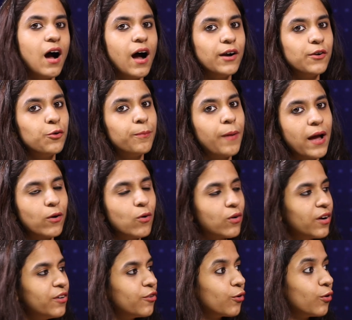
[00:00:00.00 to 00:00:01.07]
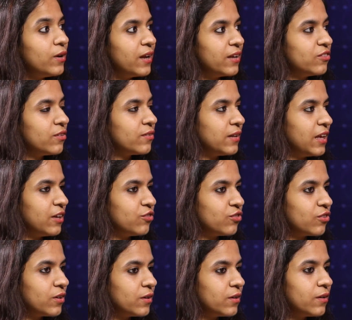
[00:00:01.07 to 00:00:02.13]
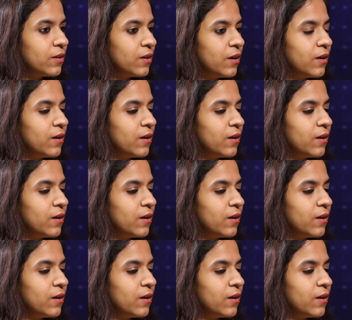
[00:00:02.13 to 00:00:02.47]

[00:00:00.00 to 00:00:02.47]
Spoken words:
A tobacco control legislation